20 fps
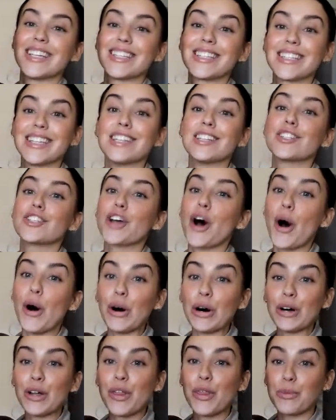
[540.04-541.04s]
Since
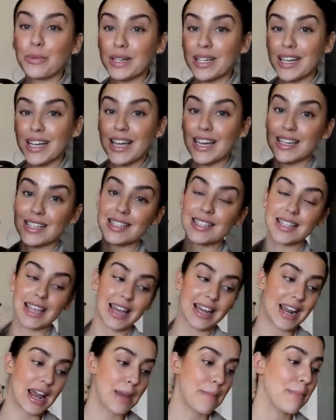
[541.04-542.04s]
all three kids
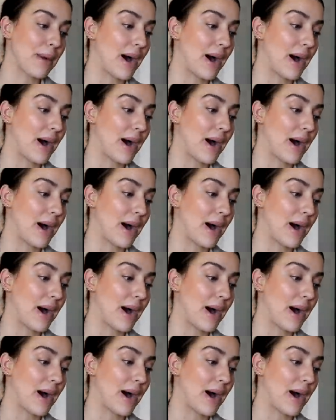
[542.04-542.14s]
get a